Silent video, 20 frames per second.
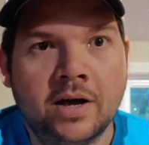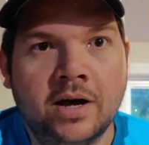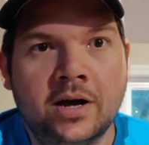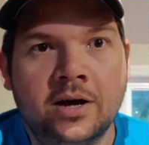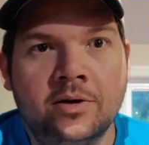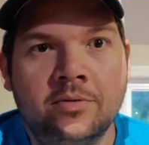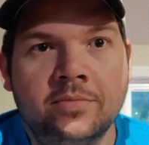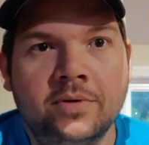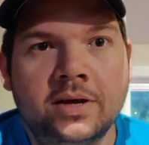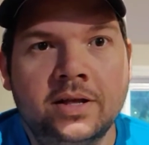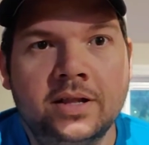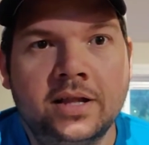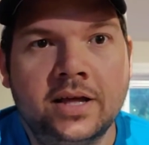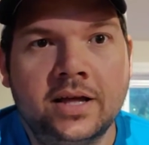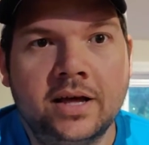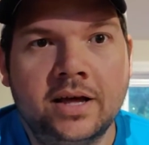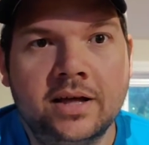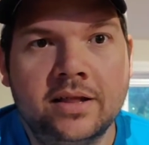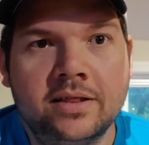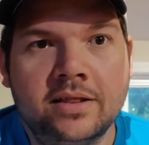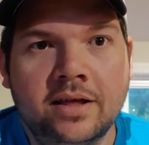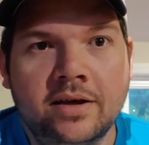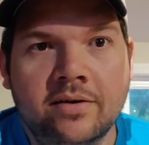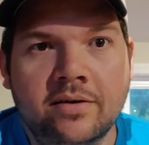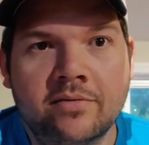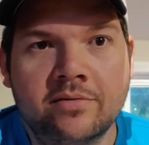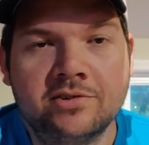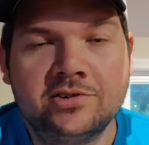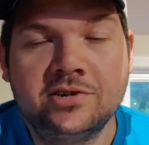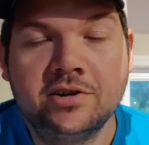and that
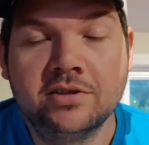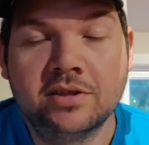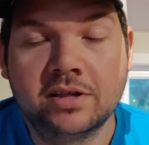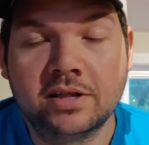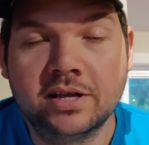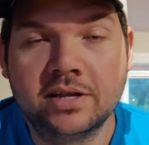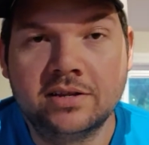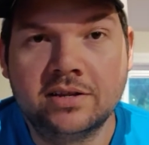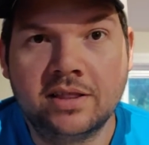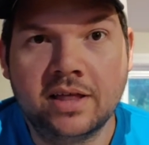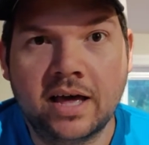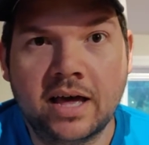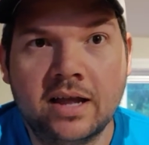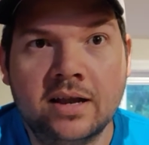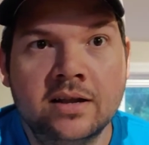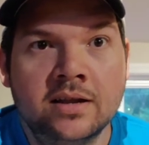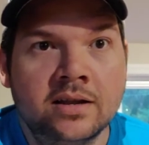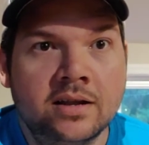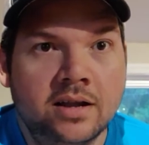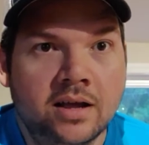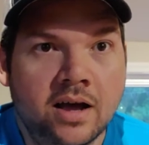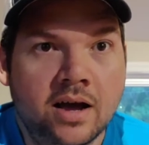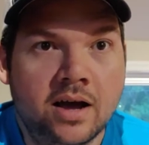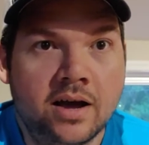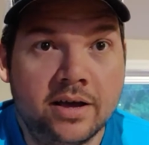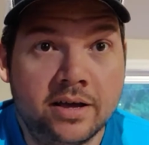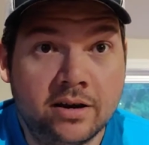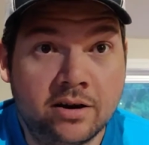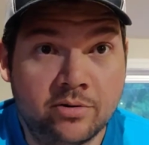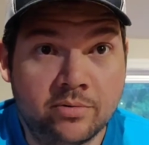I'm going to share the link to that
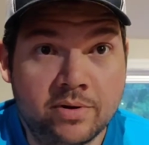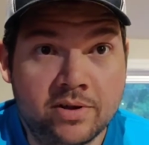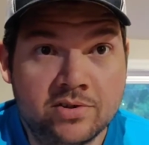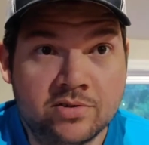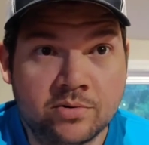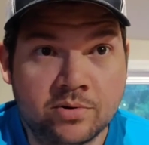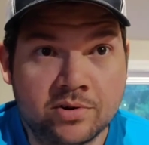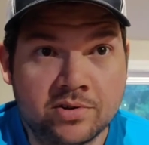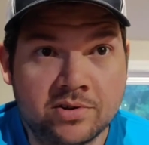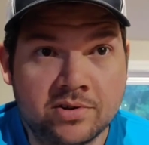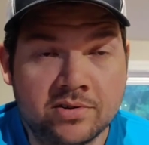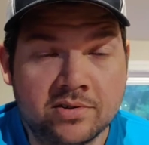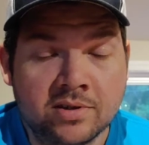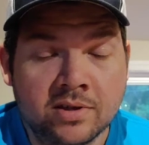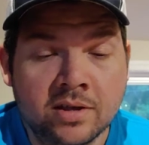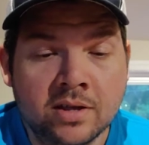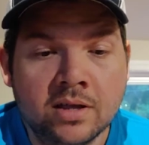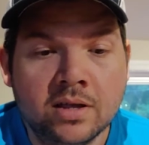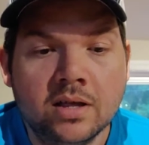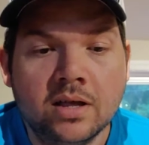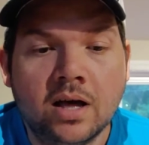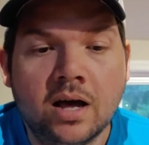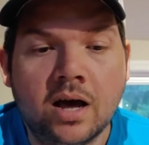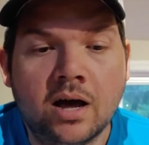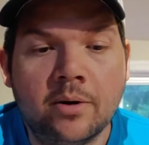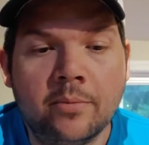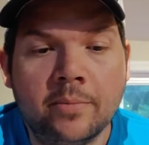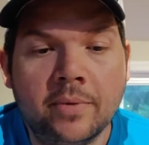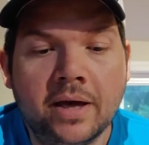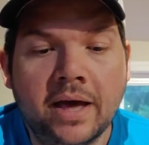in our resources,
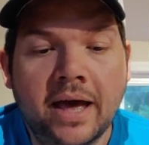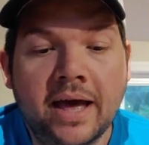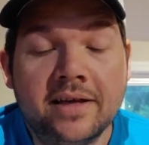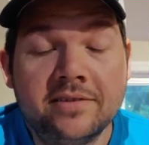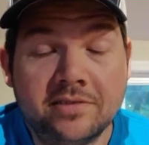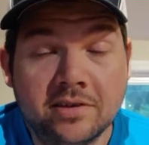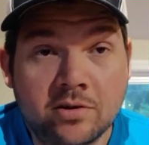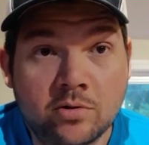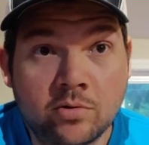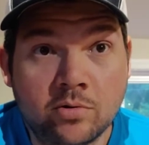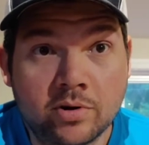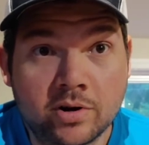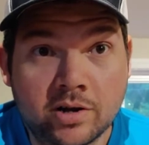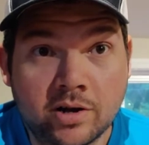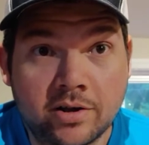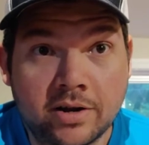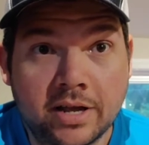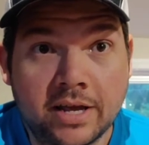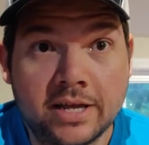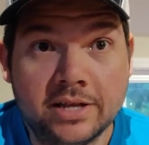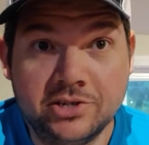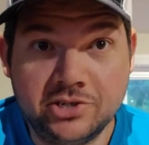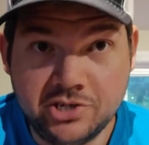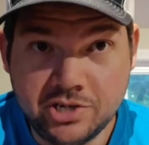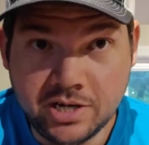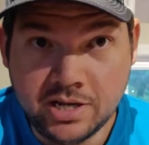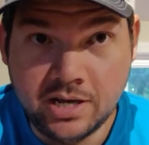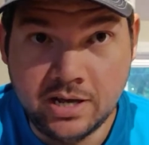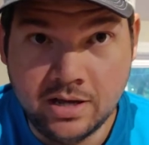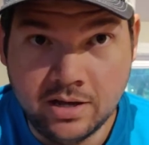it has a chord called a
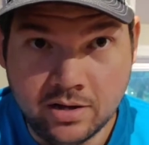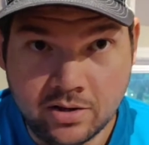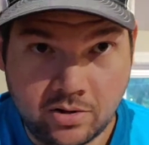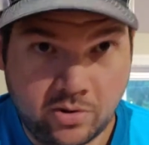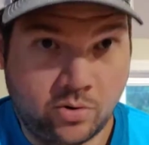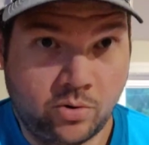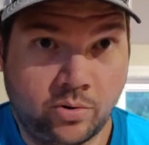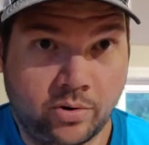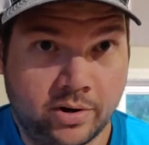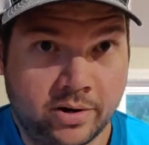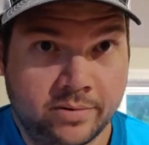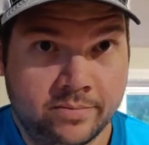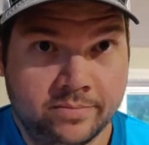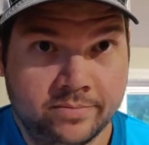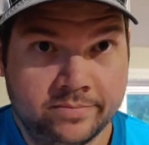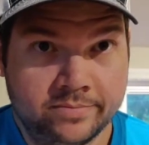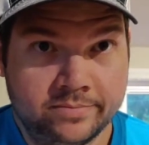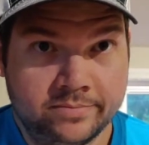G chord.